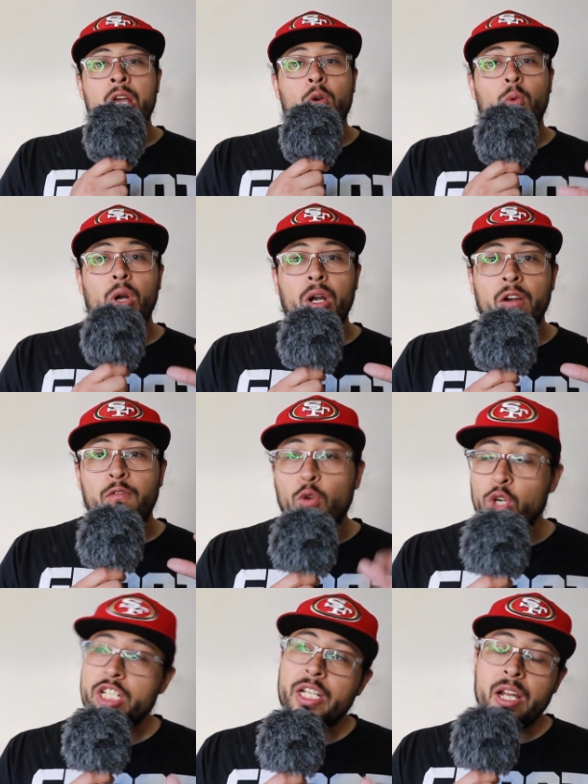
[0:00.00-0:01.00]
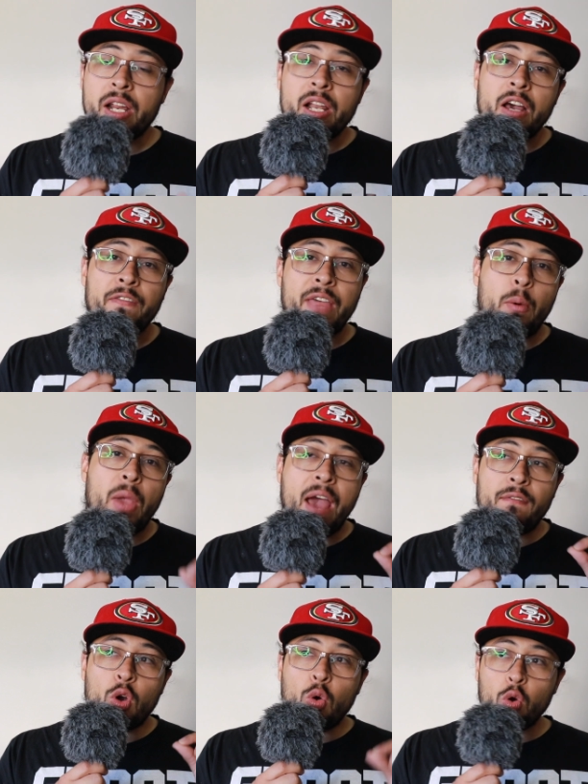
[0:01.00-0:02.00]
We're fortunate enough that we
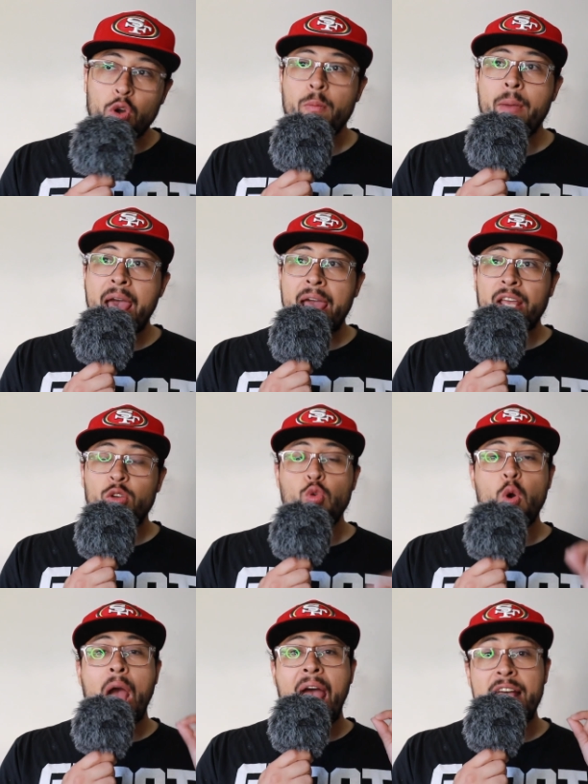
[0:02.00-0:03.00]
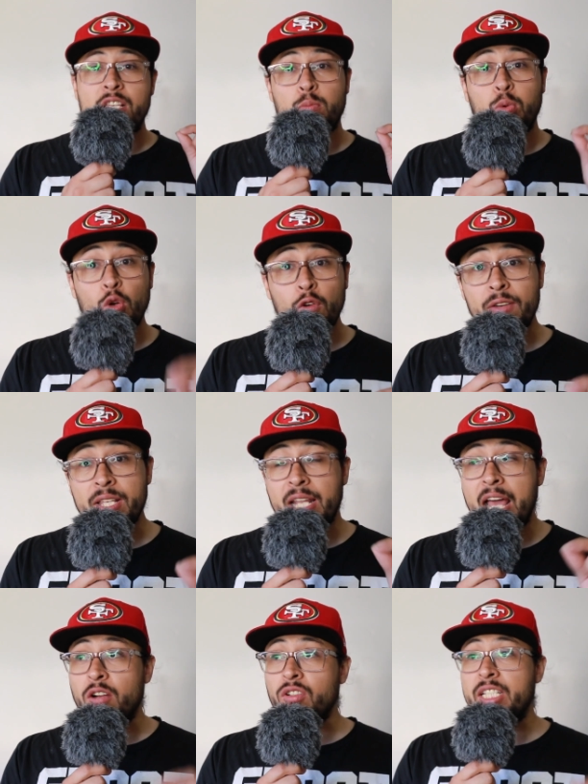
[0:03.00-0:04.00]
have a quarterback who has proven
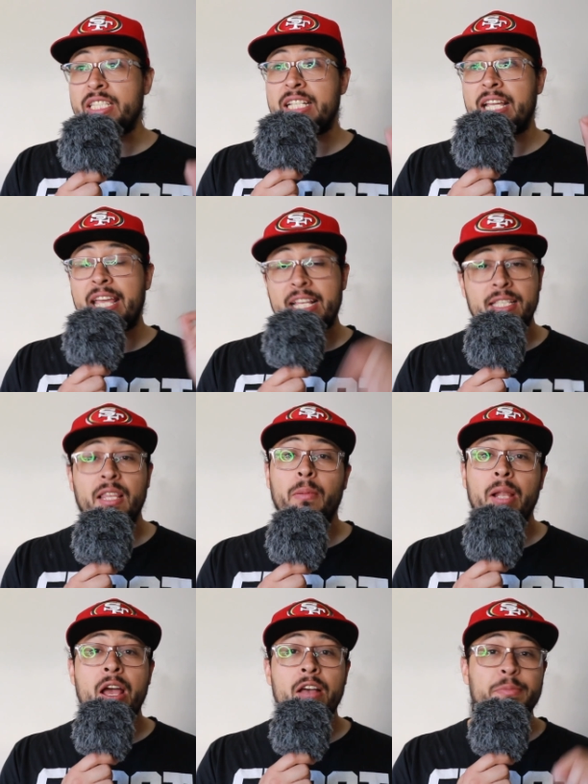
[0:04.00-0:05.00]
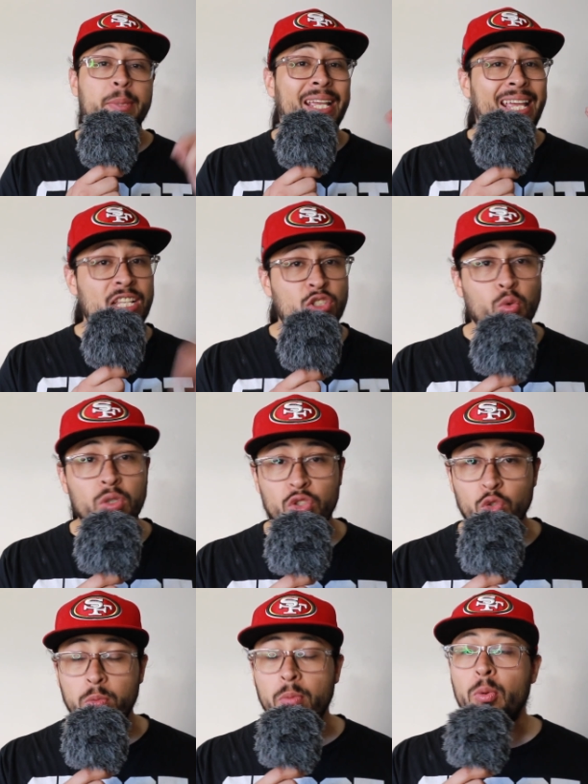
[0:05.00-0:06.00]
not only to get to the playoffs, but get to a
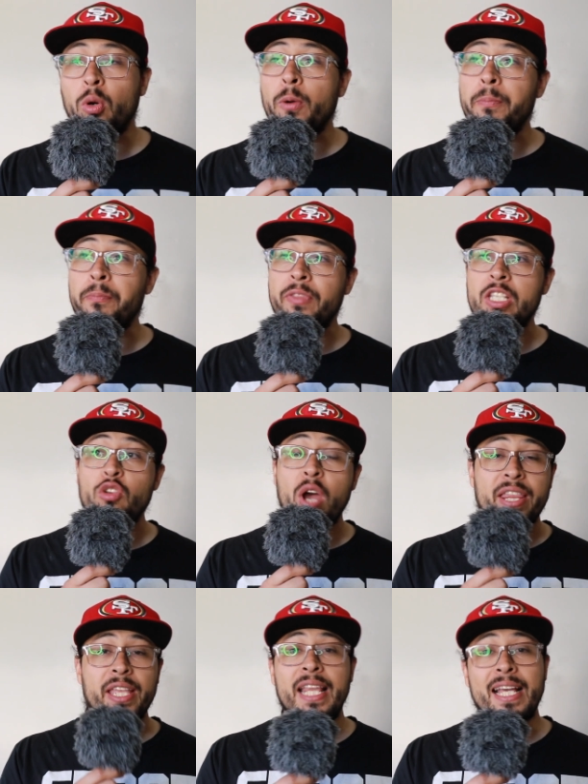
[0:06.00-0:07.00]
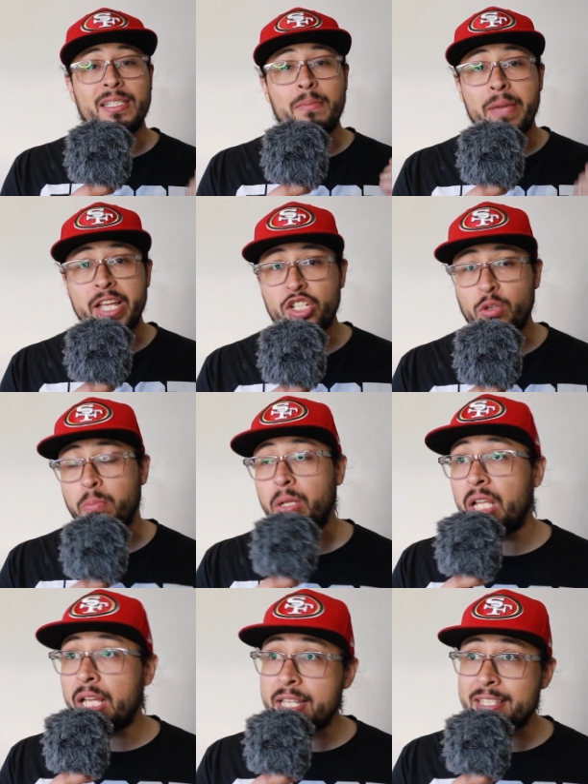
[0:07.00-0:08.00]
Super Bowl. So I think that's a major
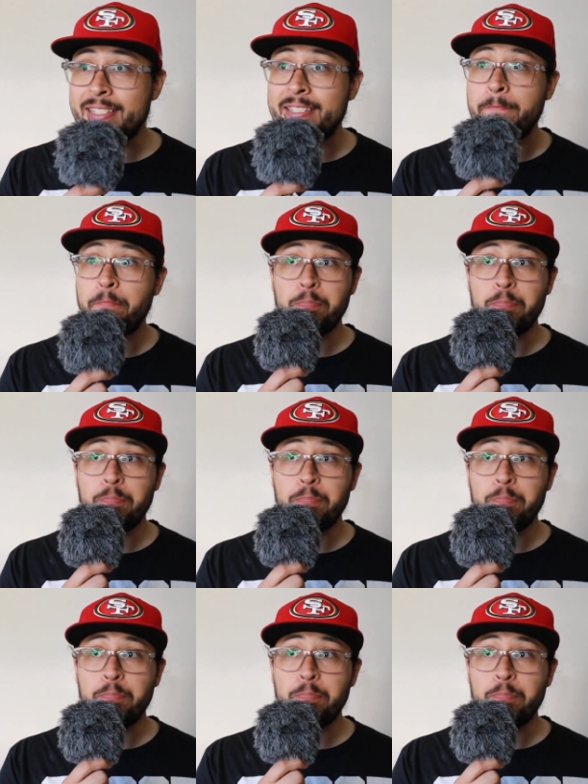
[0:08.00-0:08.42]
plus.